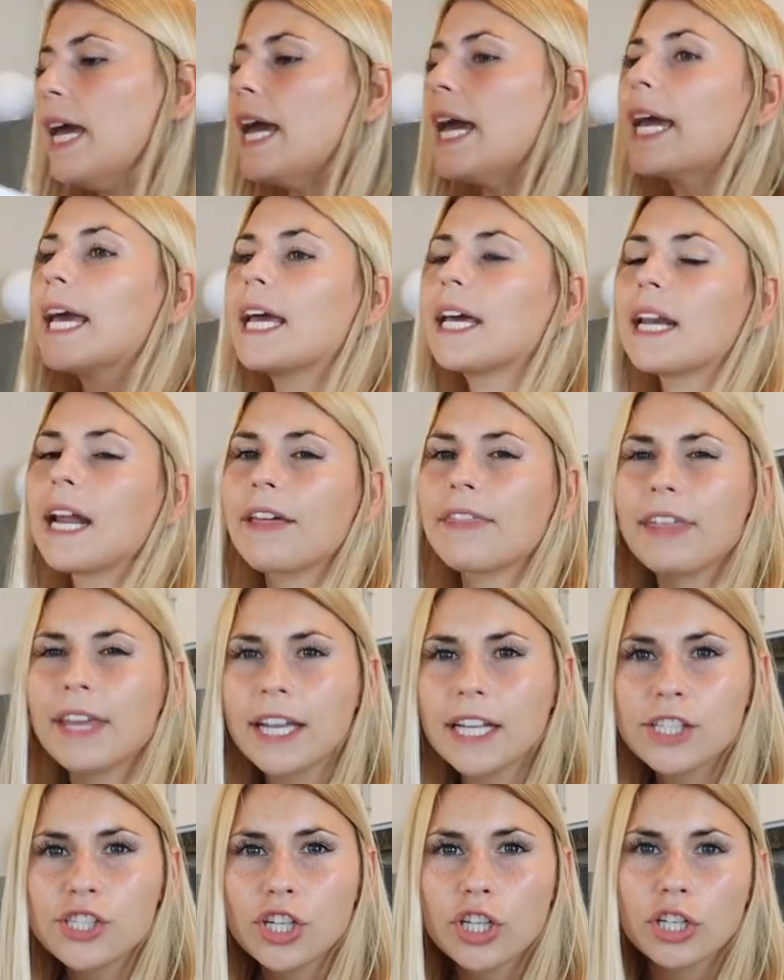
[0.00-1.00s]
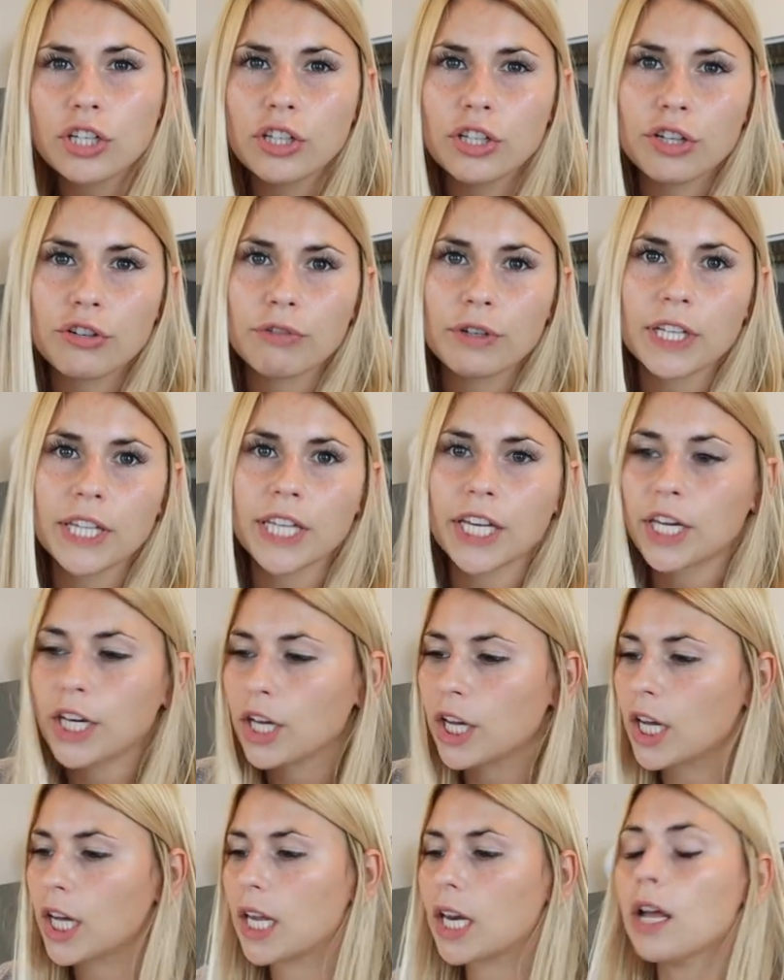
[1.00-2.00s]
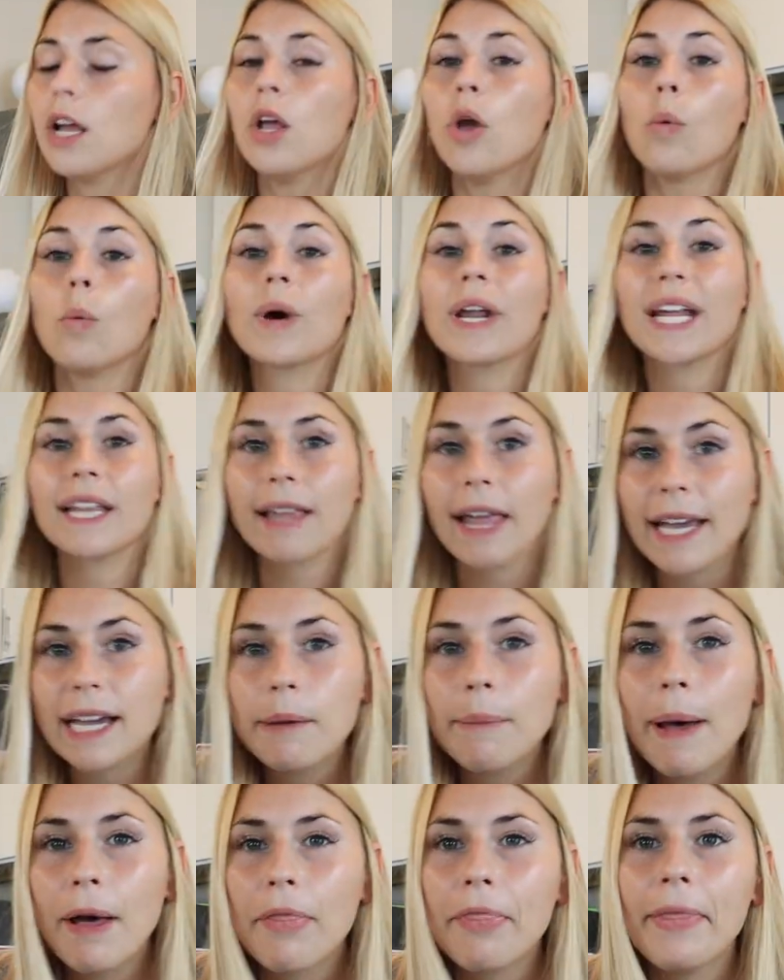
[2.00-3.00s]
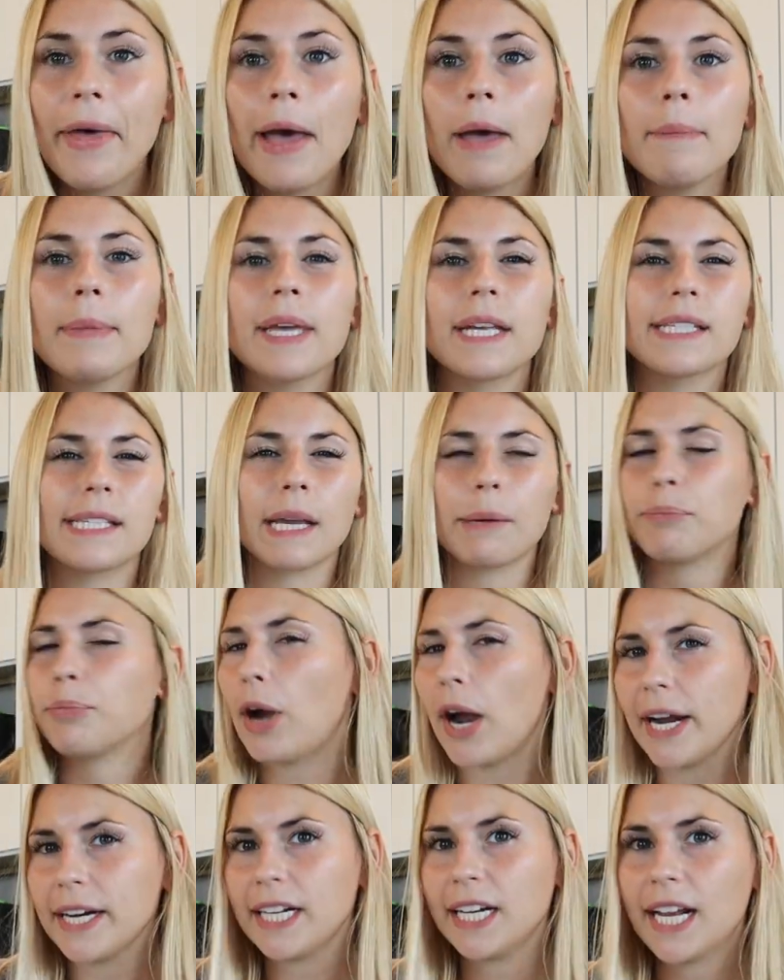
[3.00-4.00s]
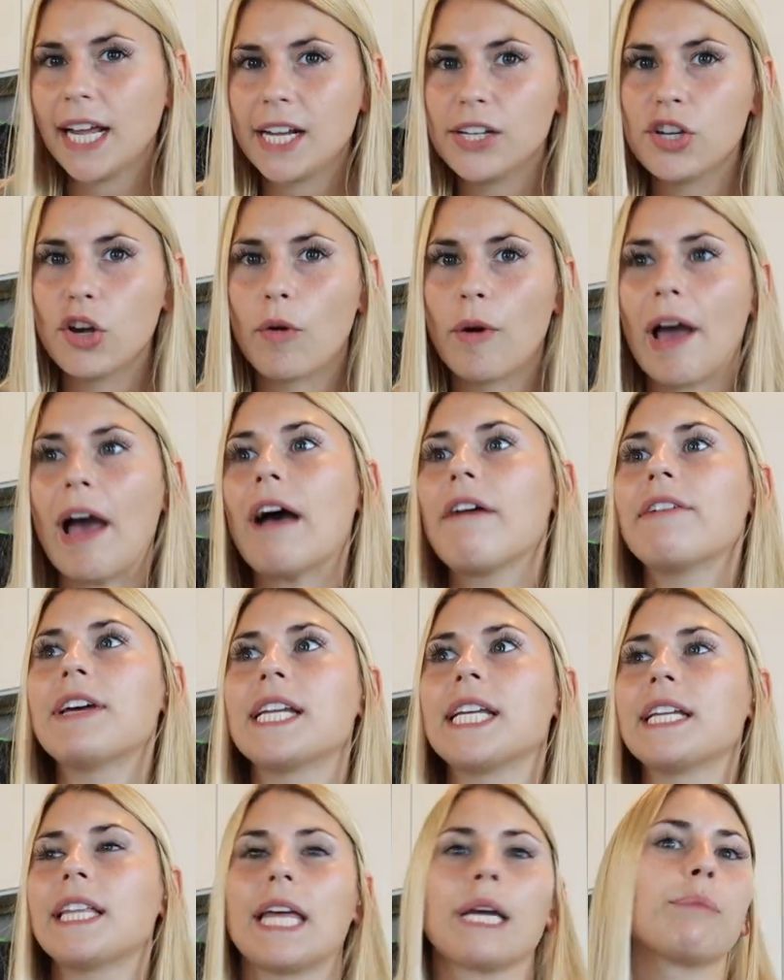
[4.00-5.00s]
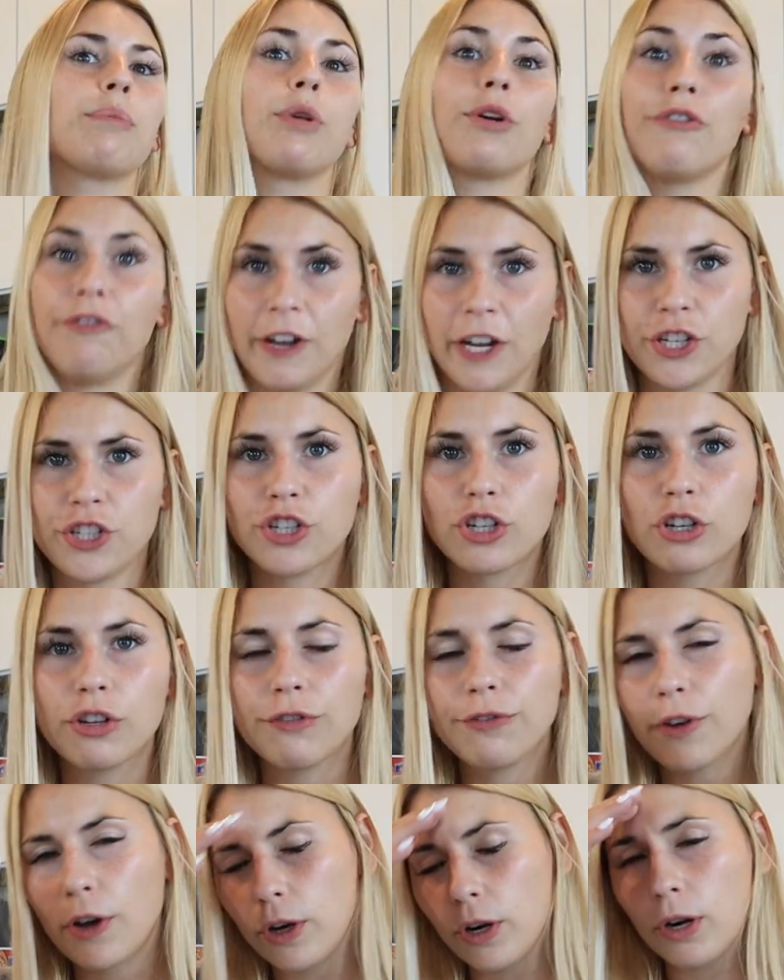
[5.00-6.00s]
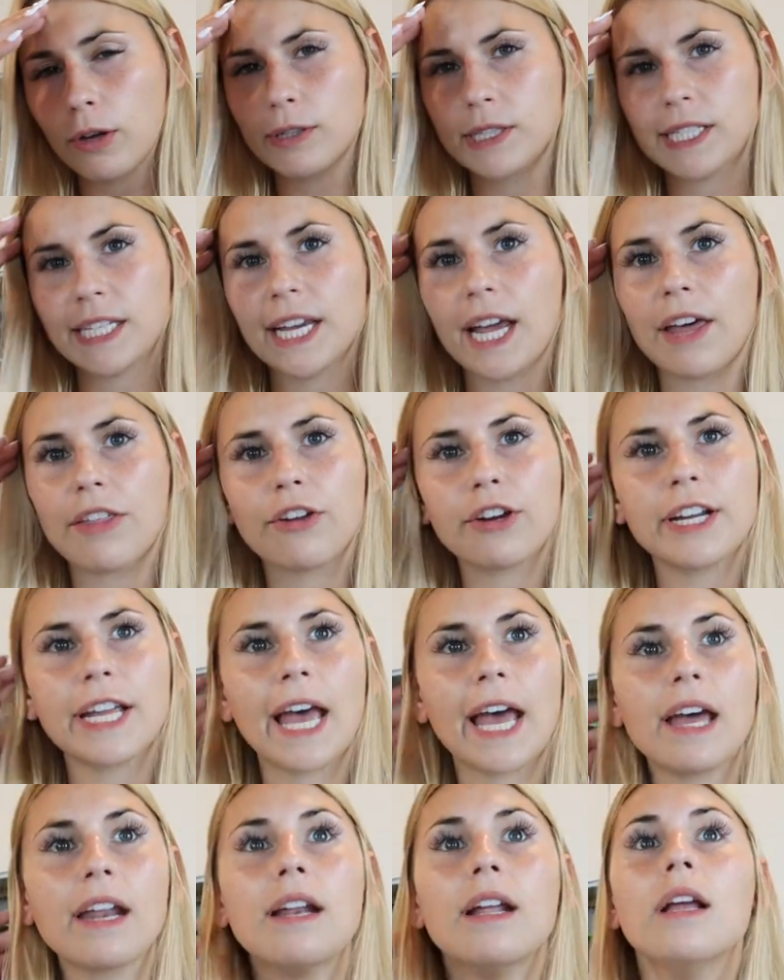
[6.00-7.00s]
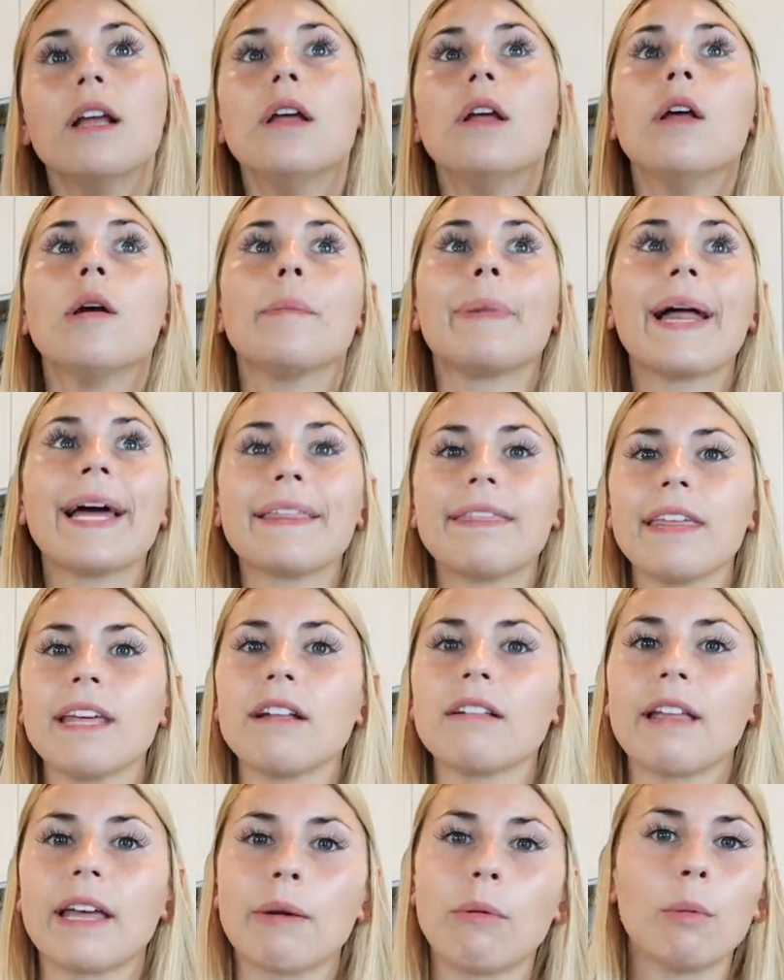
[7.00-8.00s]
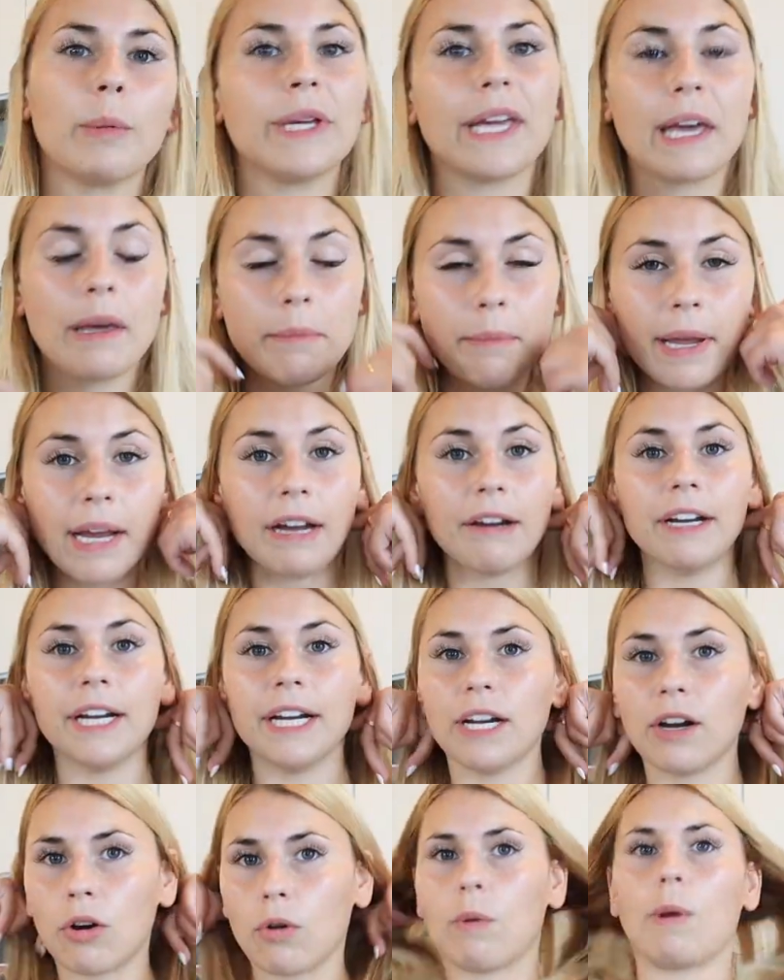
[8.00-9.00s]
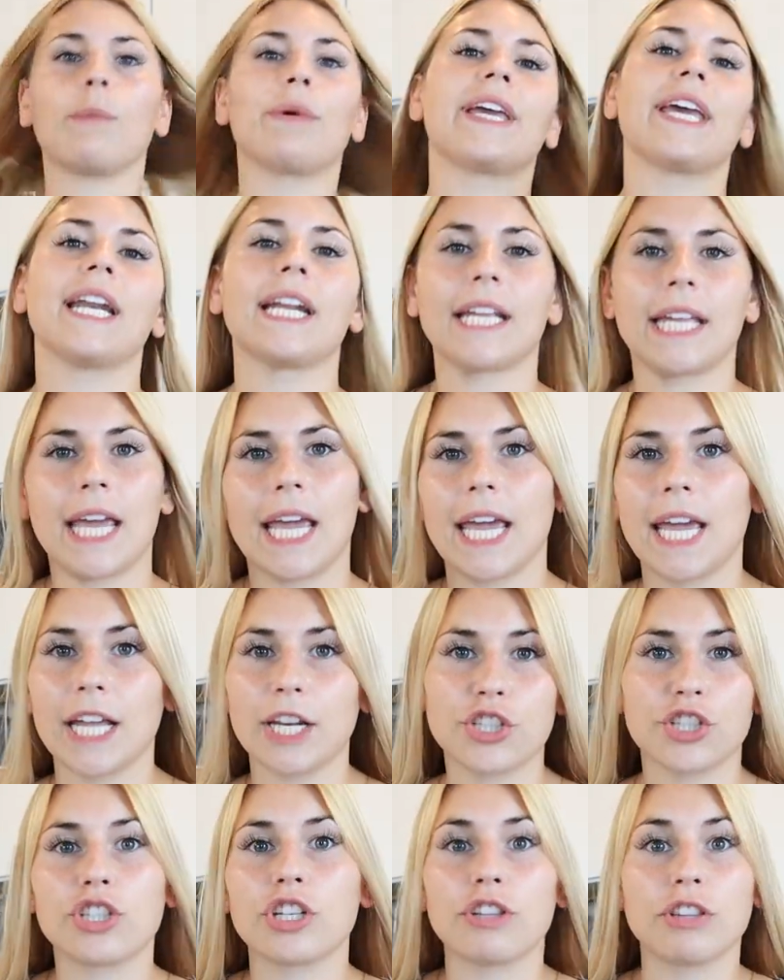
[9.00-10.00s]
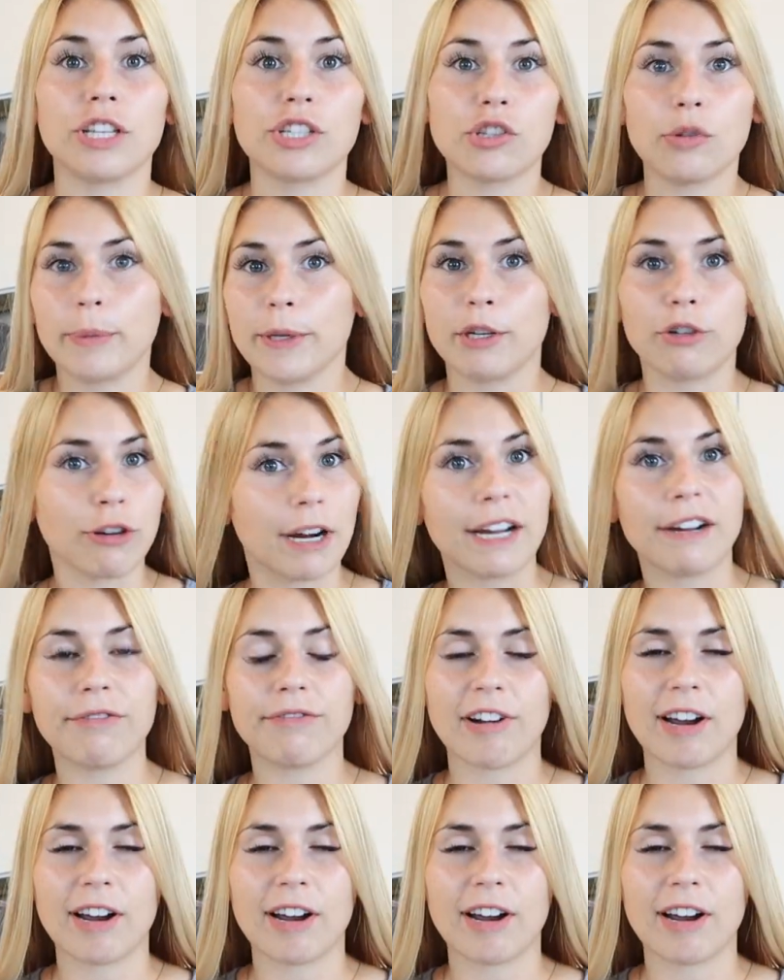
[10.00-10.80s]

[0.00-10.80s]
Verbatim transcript: And I think it's gonna look really good. What I like about them is like Brian and I don't have any like professional photos together yet. But I think like when we get married or when we get engaged, these will be great